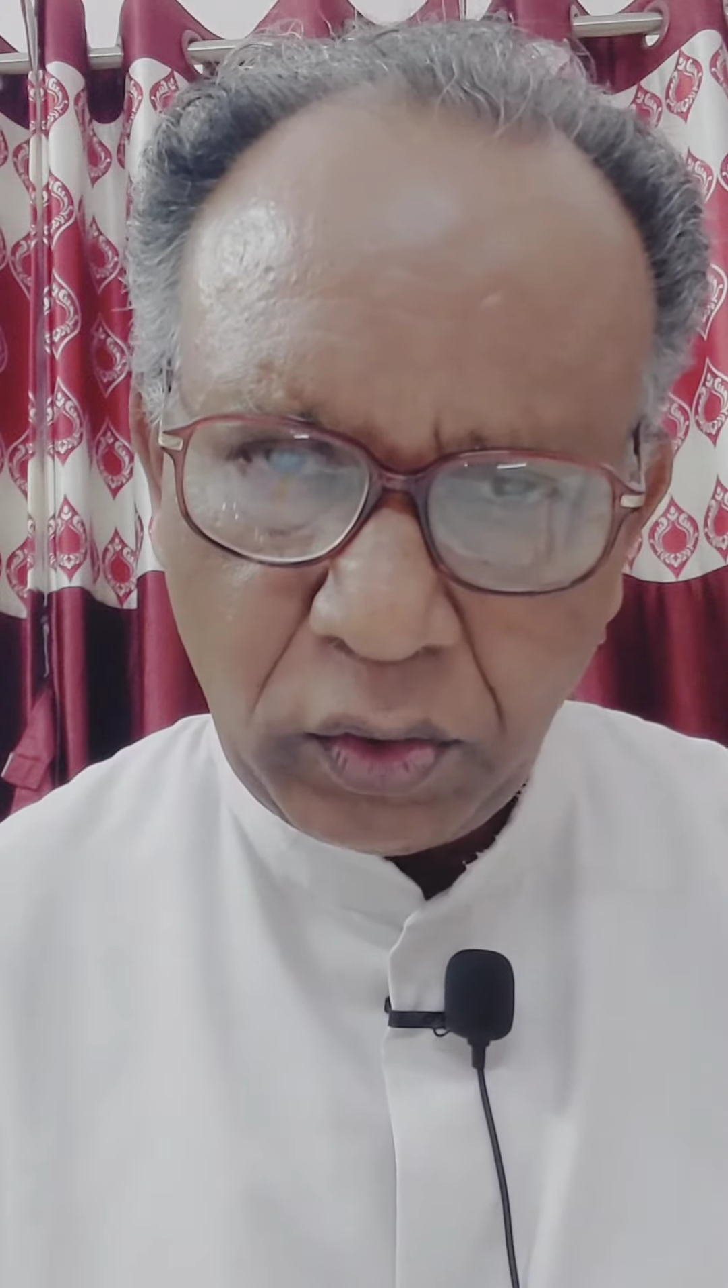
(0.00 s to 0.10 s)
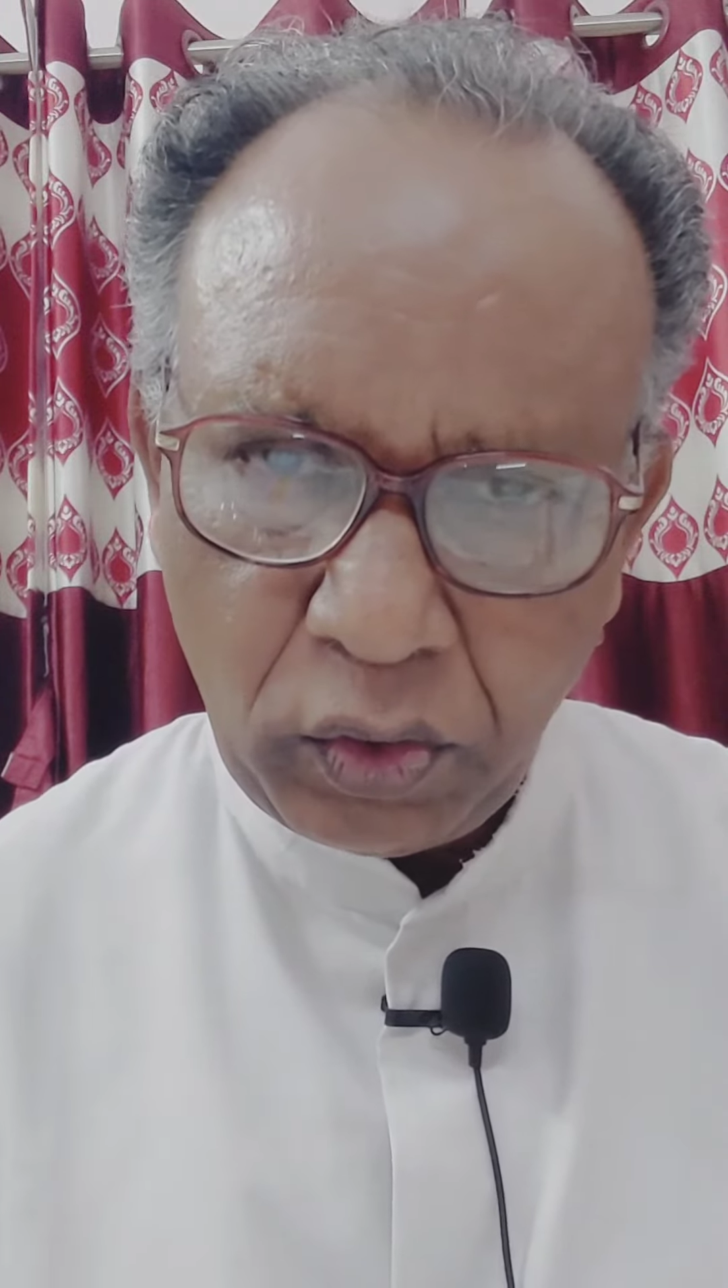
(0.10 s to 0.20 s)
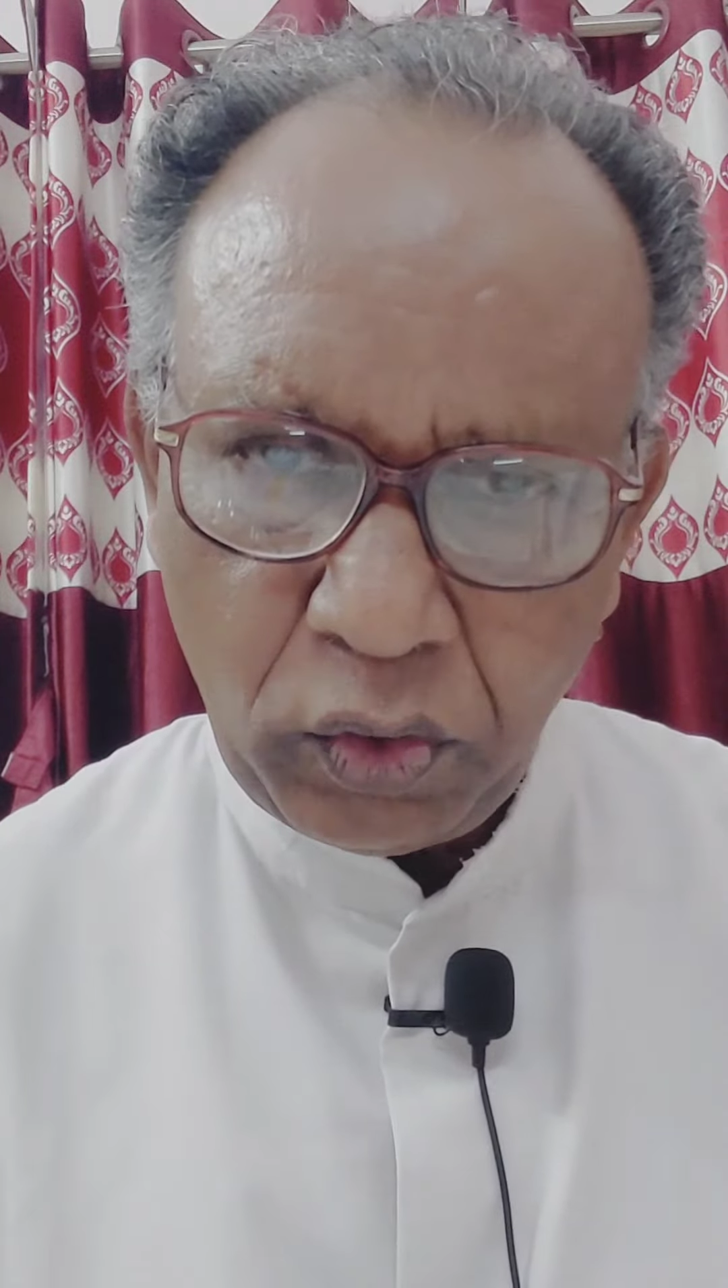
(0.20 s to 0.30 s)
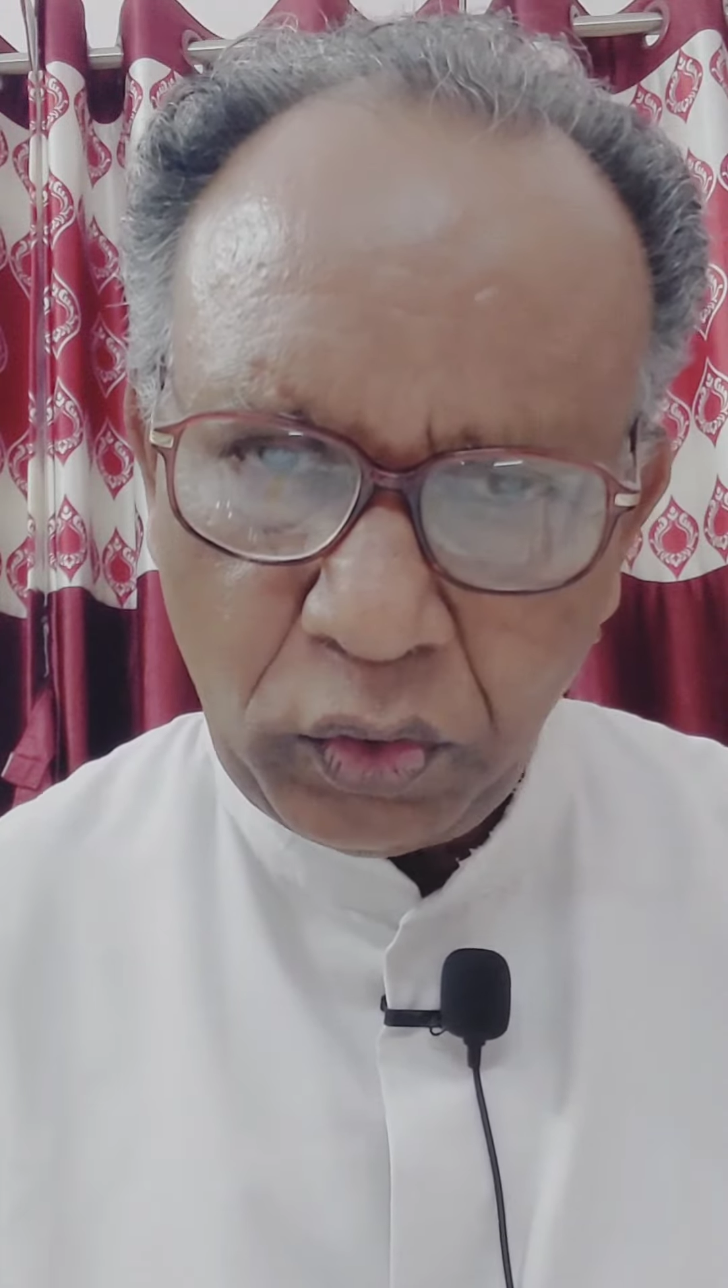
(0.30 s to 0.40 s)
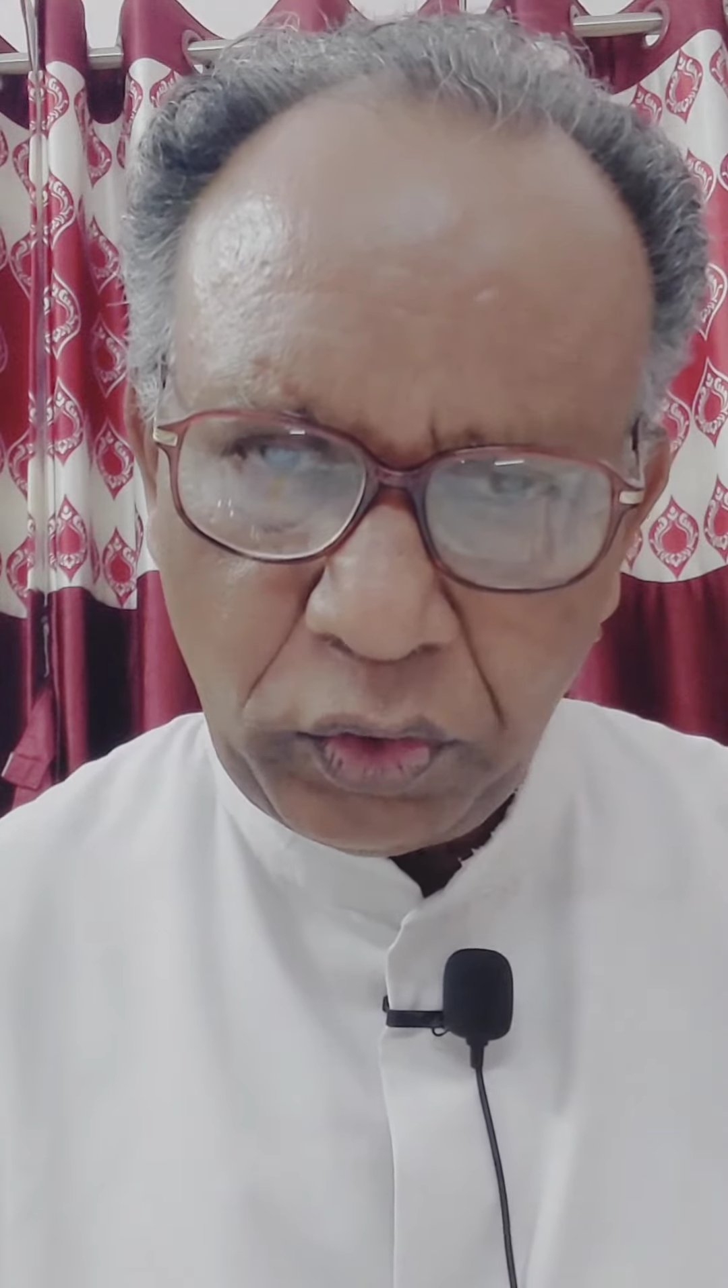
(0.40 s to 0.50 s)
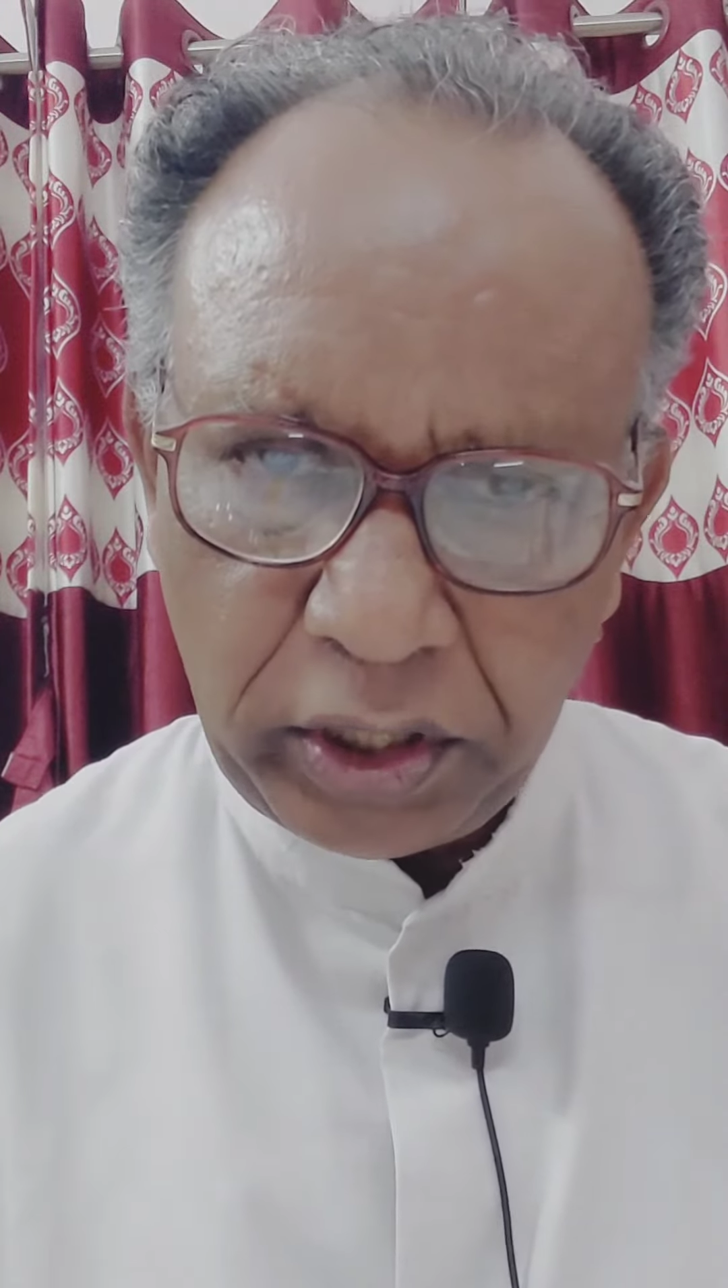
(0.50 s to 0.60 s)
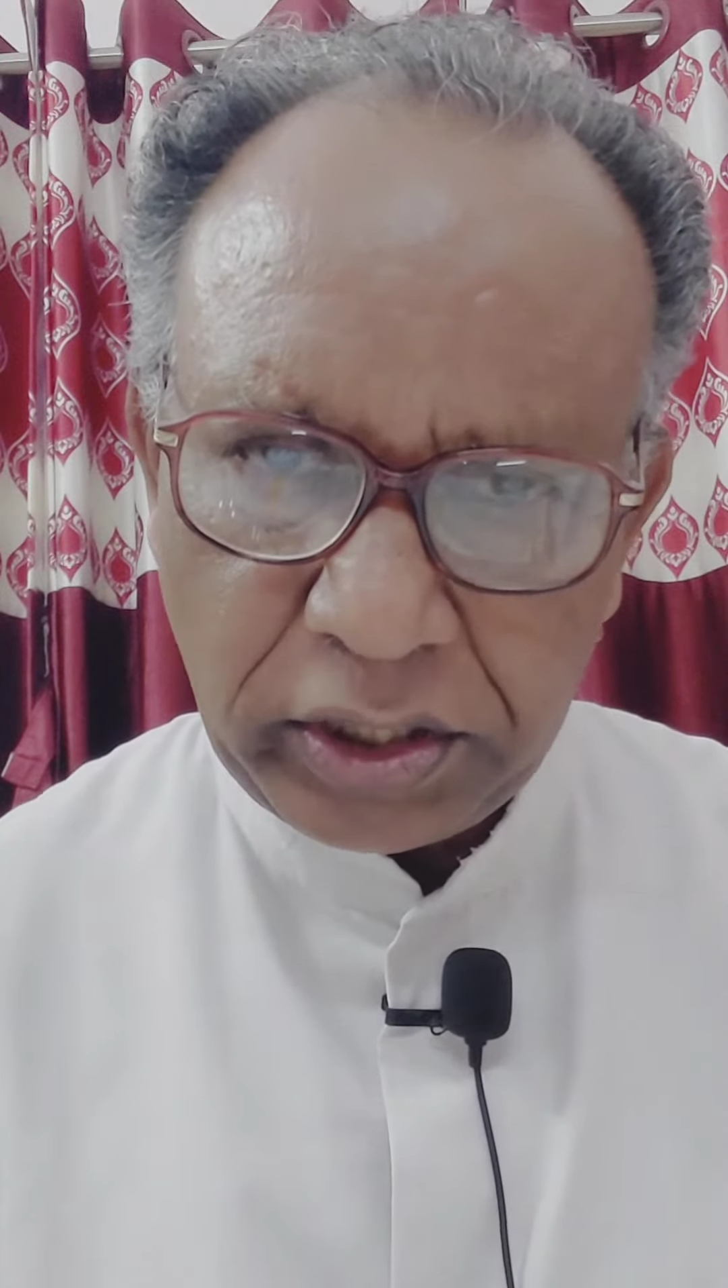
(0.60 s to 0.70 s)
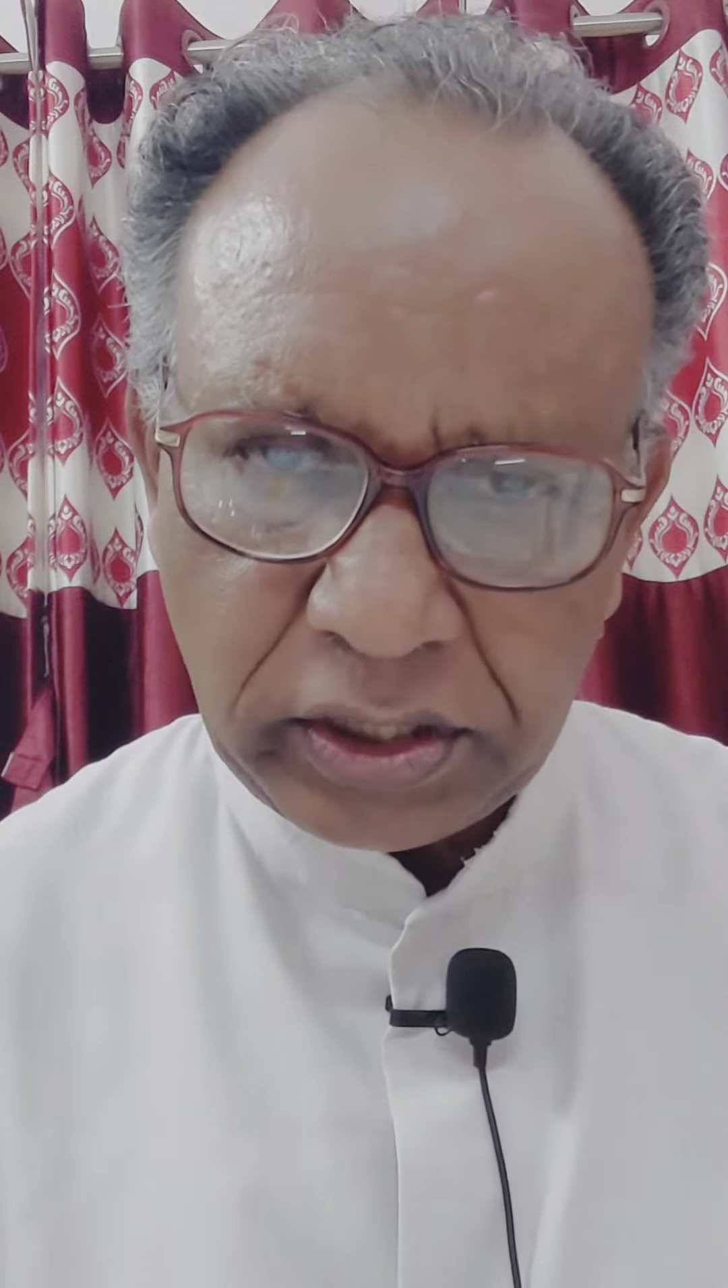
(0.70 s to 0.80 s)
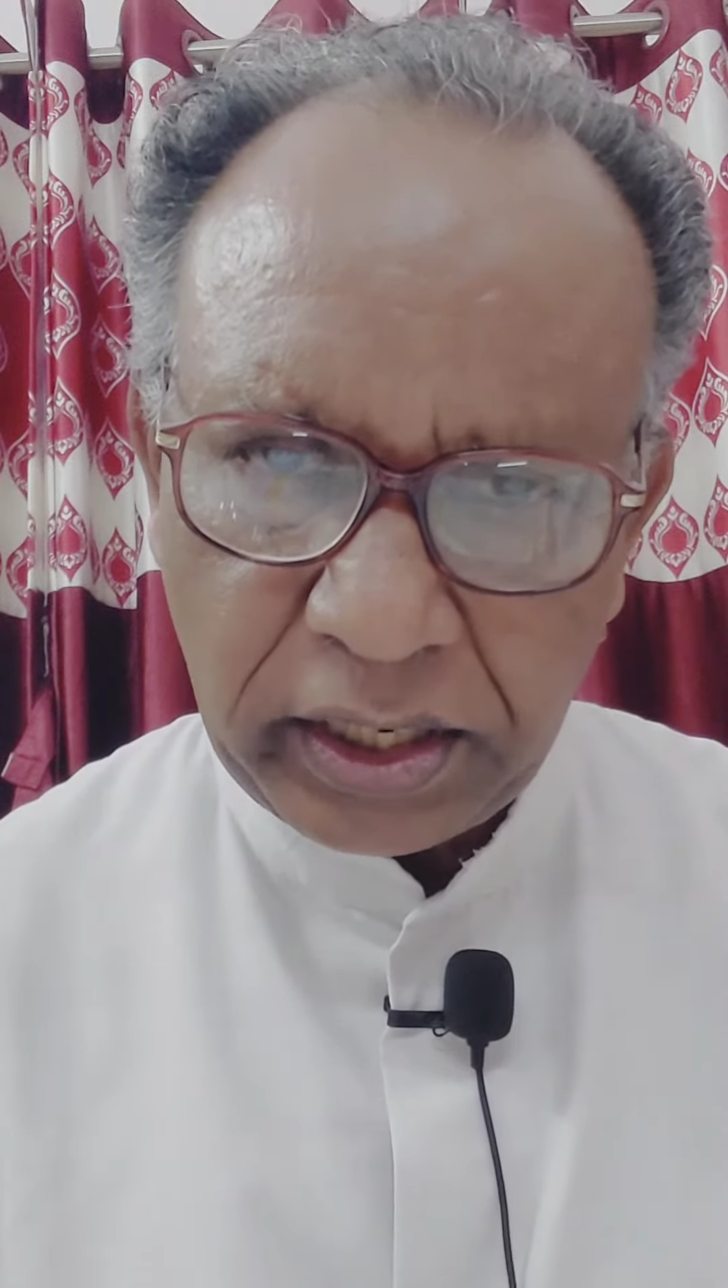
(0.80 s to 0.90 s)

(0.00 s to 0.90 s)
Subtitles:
who is the